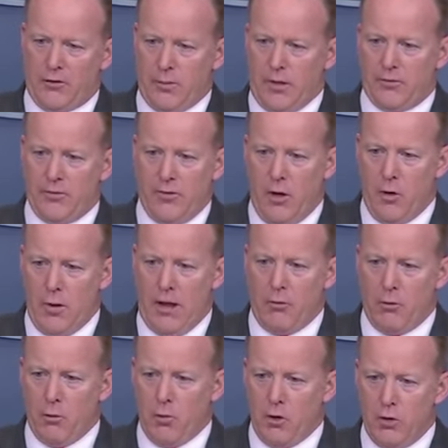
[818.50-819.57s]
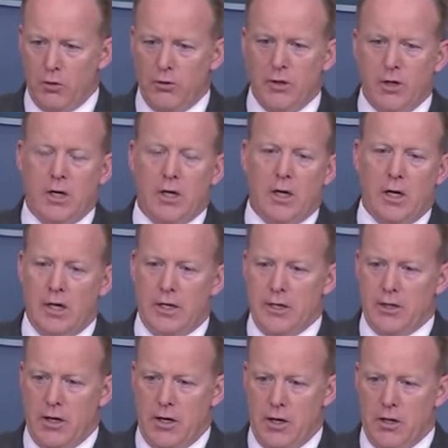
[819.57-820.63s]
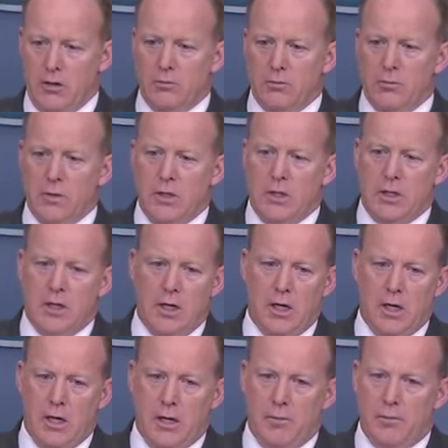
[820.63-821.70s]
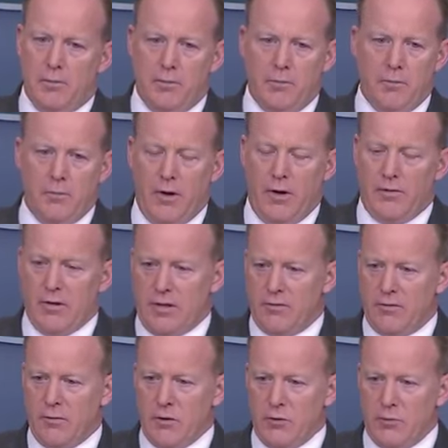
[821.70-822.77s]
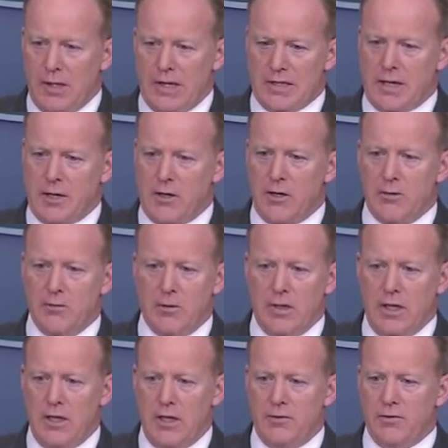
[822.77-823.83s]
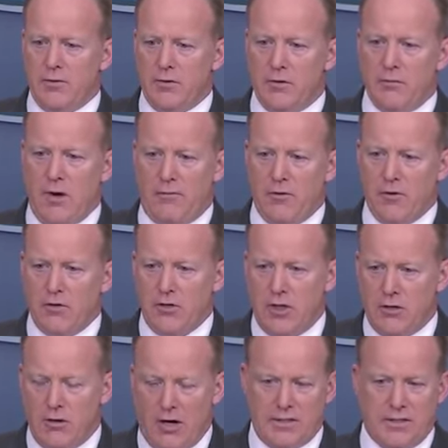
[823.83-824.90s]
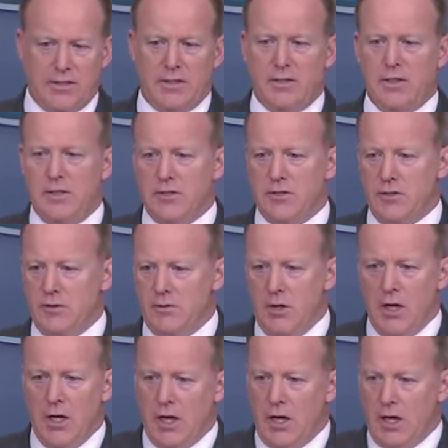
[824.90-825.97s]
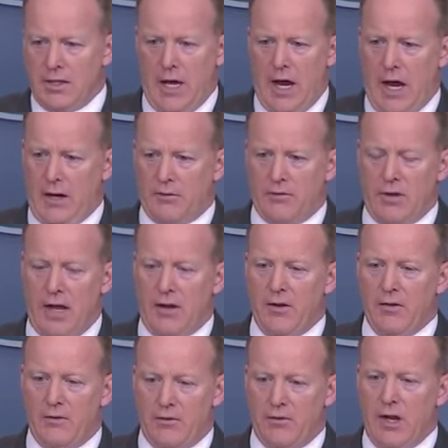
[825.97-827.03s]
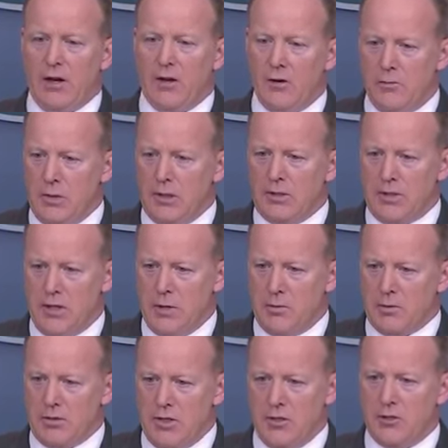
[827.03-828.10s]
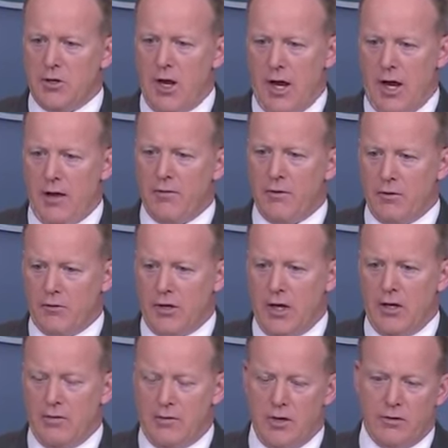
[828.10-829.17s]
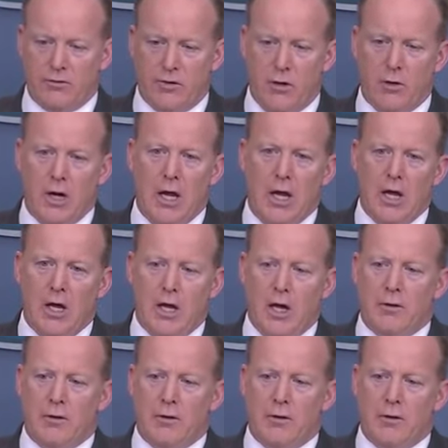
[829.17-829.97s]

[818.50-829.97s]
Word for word: aspects of, around the world, uh, here at home. Um, everything from humanitarian relief to refugee crises to attacks. That is standard military procedure to have those kind of things. So